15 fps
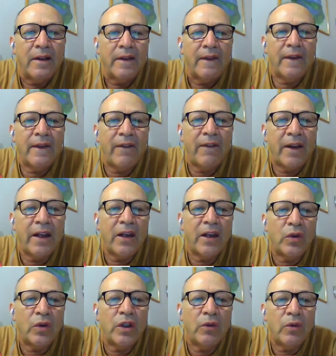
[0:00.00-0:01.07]
beginning
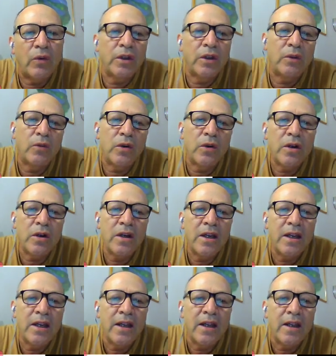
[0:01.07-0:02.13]
of the word,
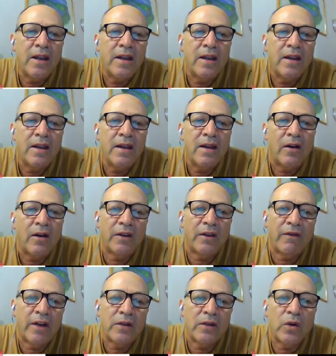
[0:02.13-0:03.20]
of the
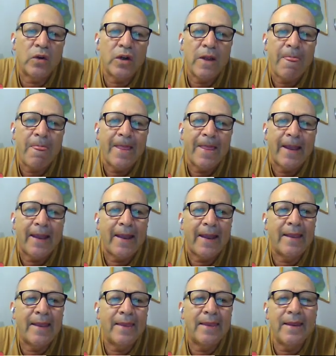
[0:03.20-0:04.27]
first word,
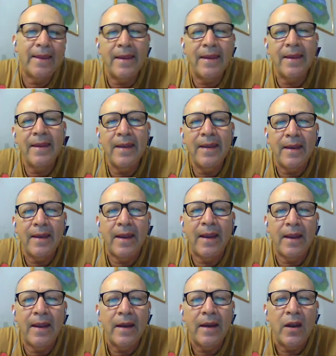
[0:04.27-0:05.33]
and the
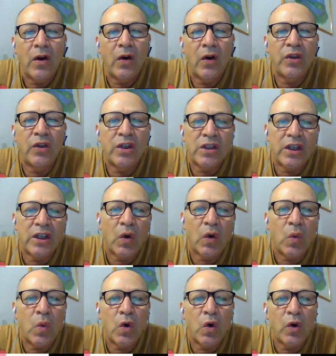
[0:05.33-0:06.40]
end of the second
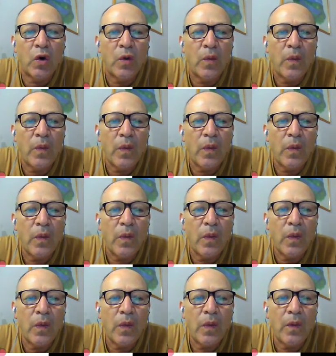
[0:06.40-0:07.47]
word.
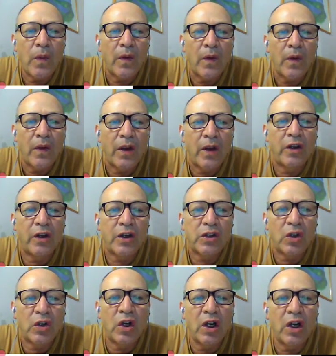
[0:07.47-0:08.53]
And the
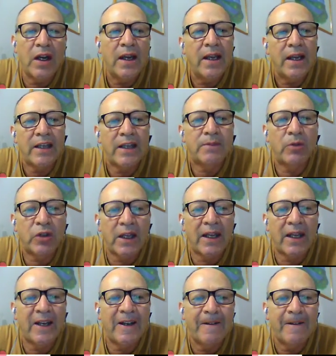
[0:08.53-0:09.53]
result is motel.